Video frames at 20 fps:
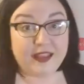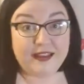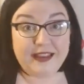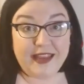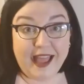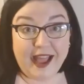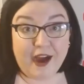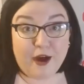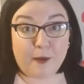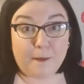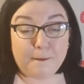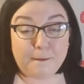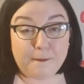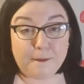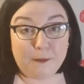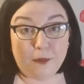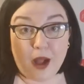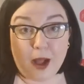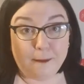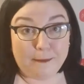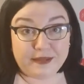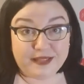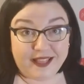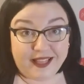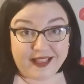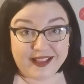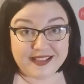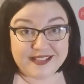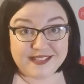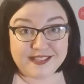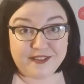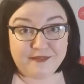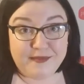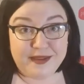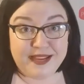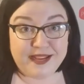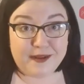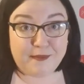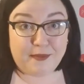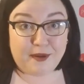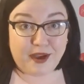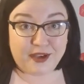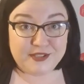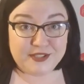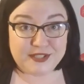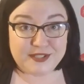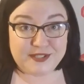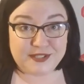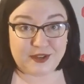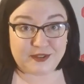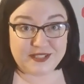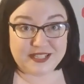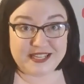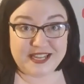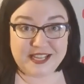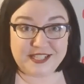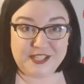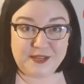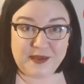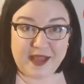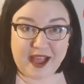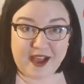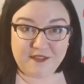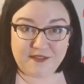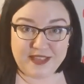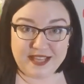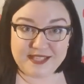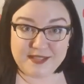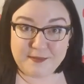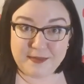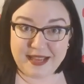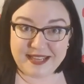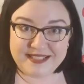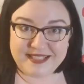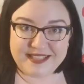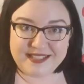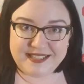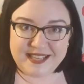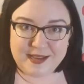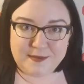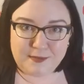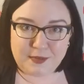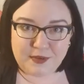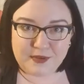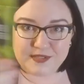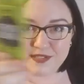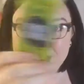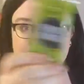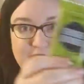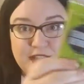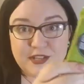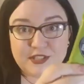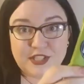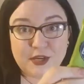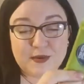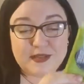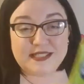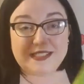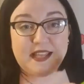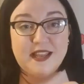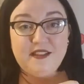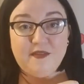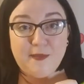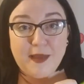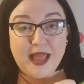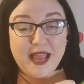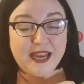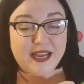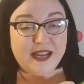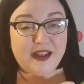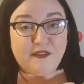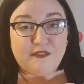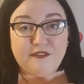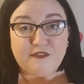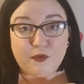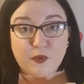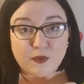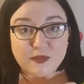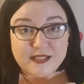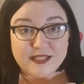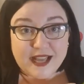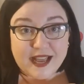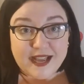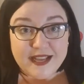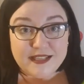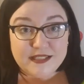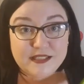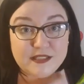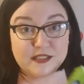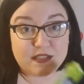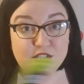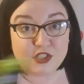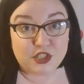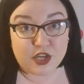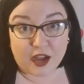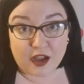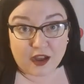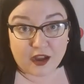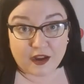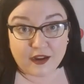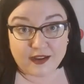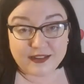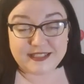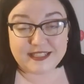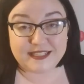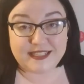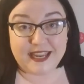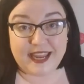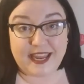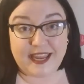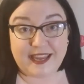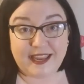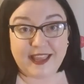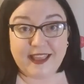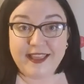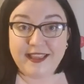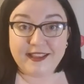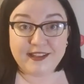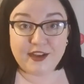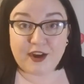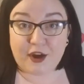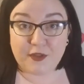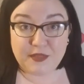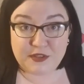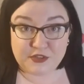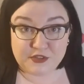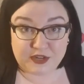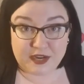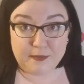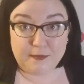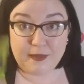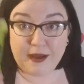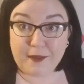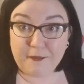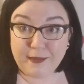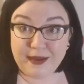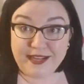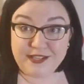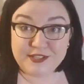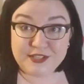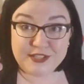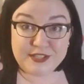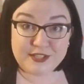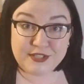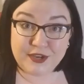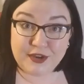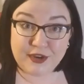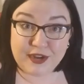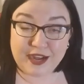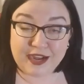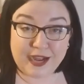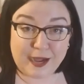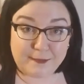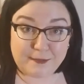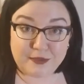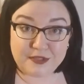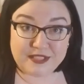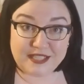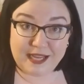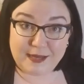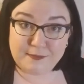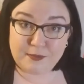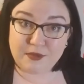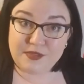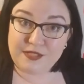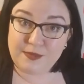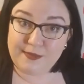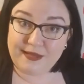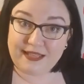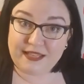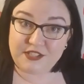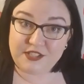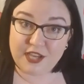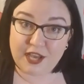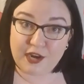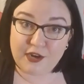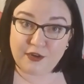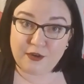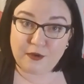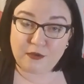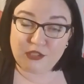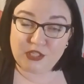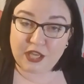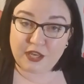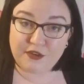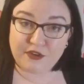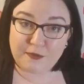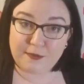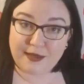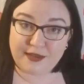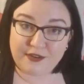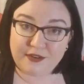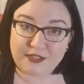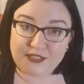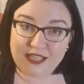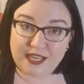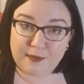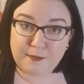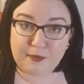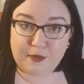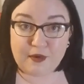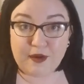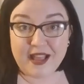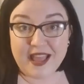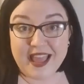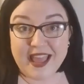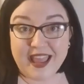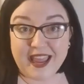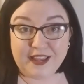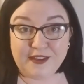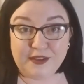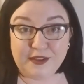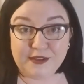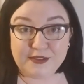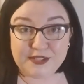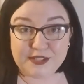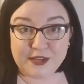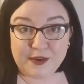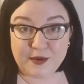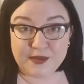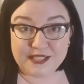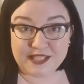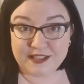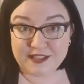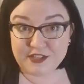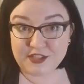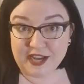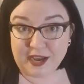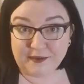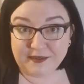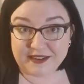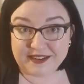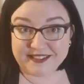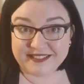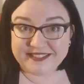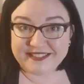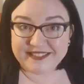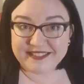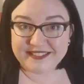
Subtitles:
Now, a plus of being a Posh consultant is you have these amazing samples. So instead of packing a full-size chunk to take on the trip, we just took a couple samples and we each had our own gender bender sample and used those in the shower.